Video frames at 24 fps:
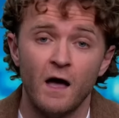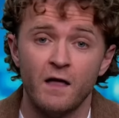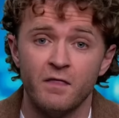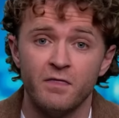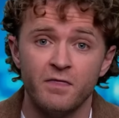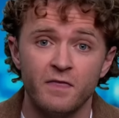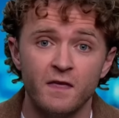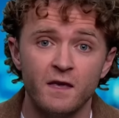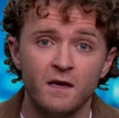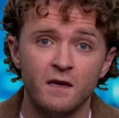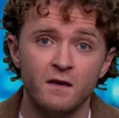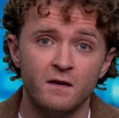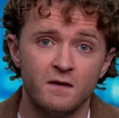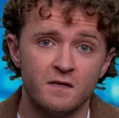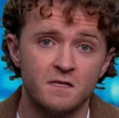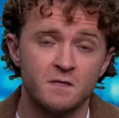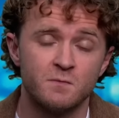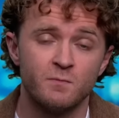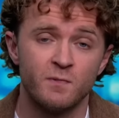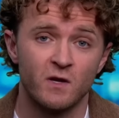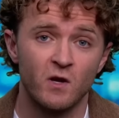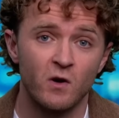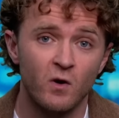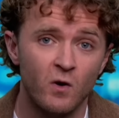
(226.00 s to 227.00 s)
think it is
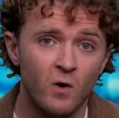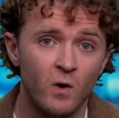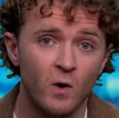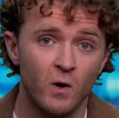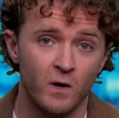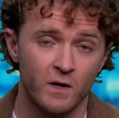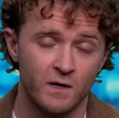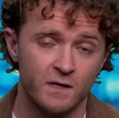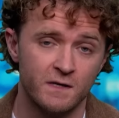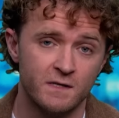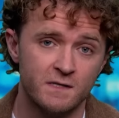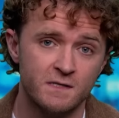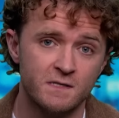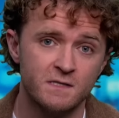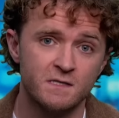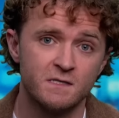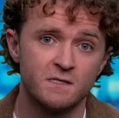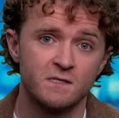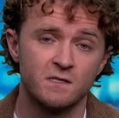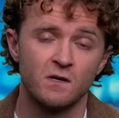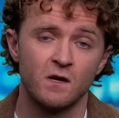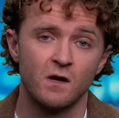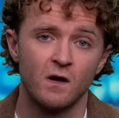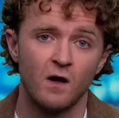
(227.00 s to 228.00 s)
because
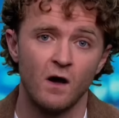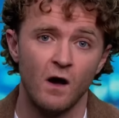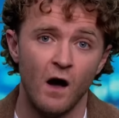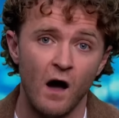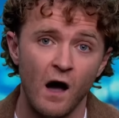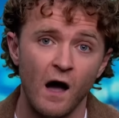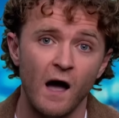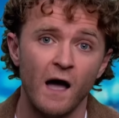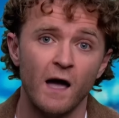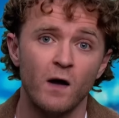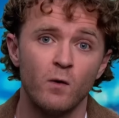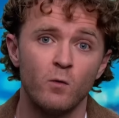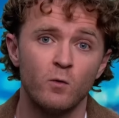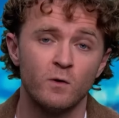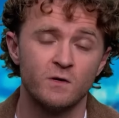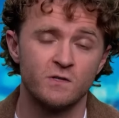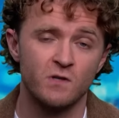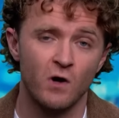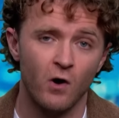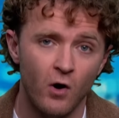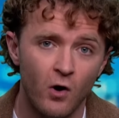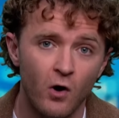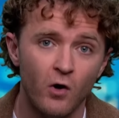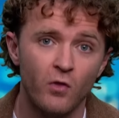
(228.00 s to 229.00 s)
I was
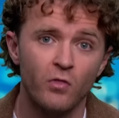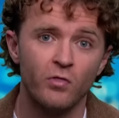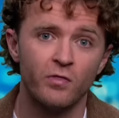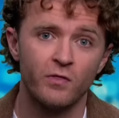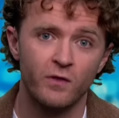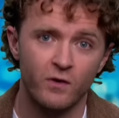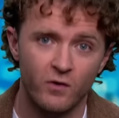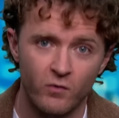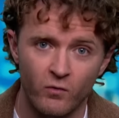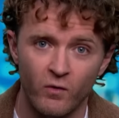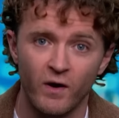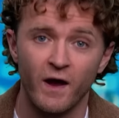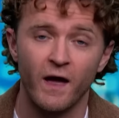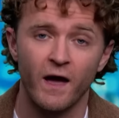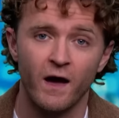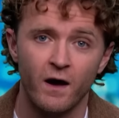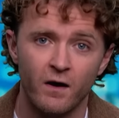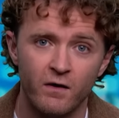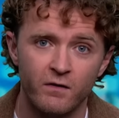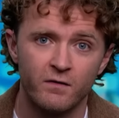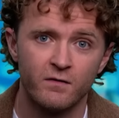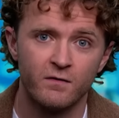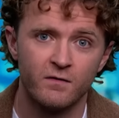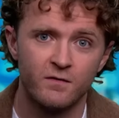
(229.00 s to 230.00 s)
on the
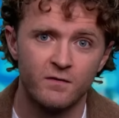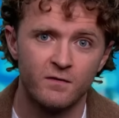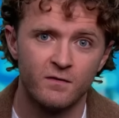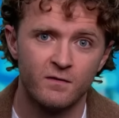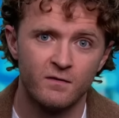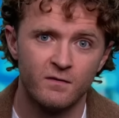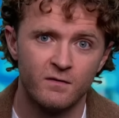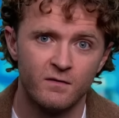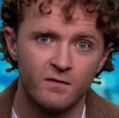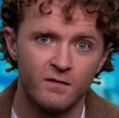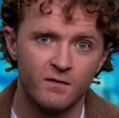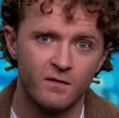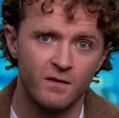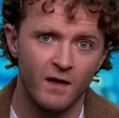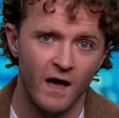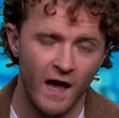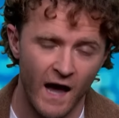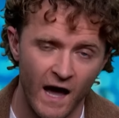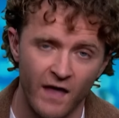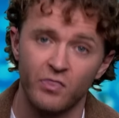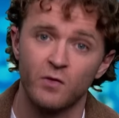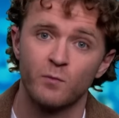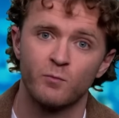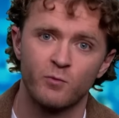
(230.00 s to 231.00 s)
ground
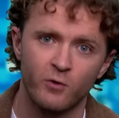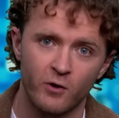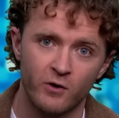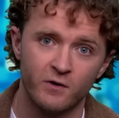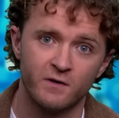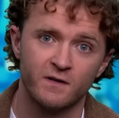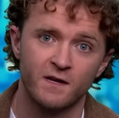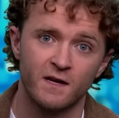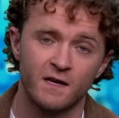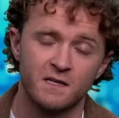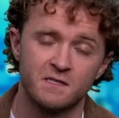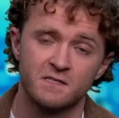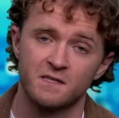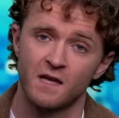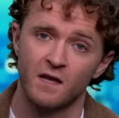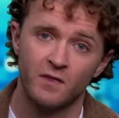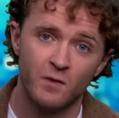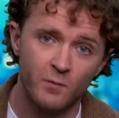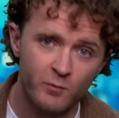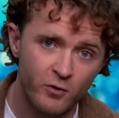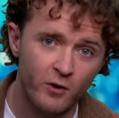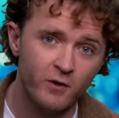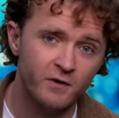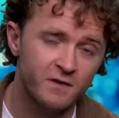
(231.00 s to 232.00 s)
at the protests. And the
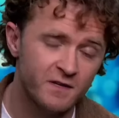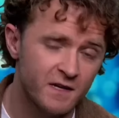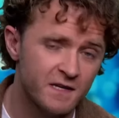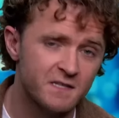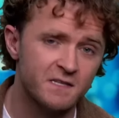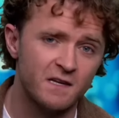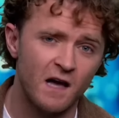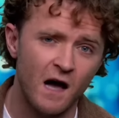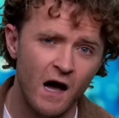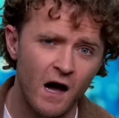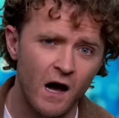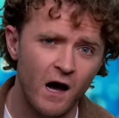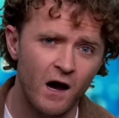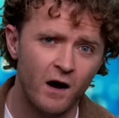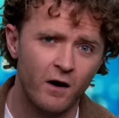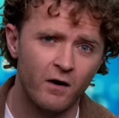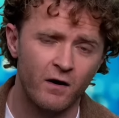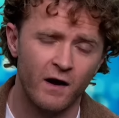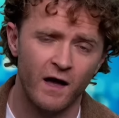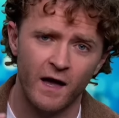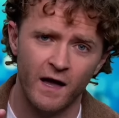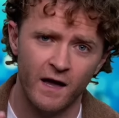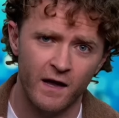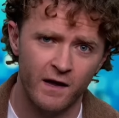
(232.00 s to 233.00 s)
protests are
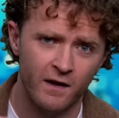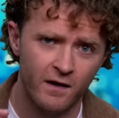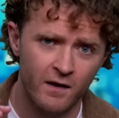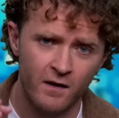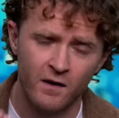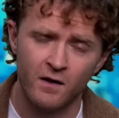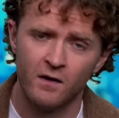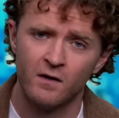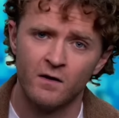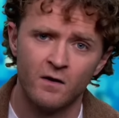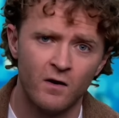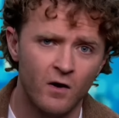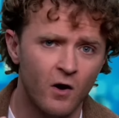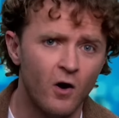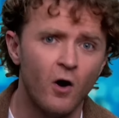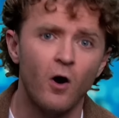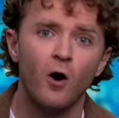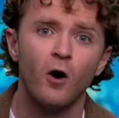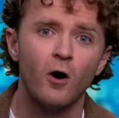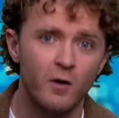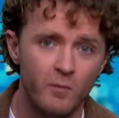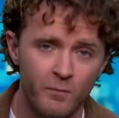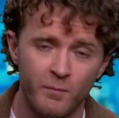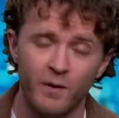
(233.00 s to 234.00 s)
a
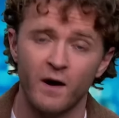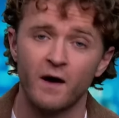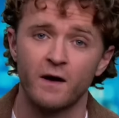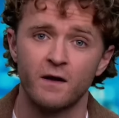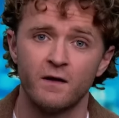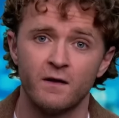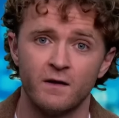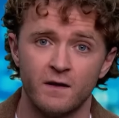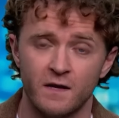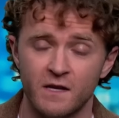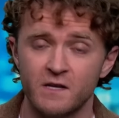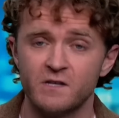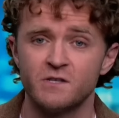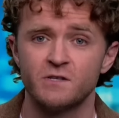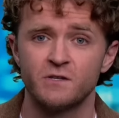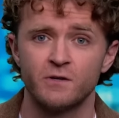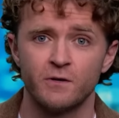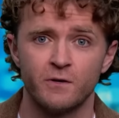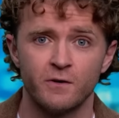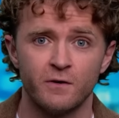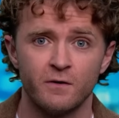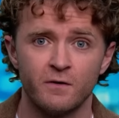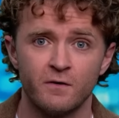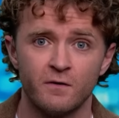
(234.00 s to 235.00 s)
hot button
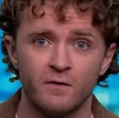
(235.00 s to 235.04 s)
issue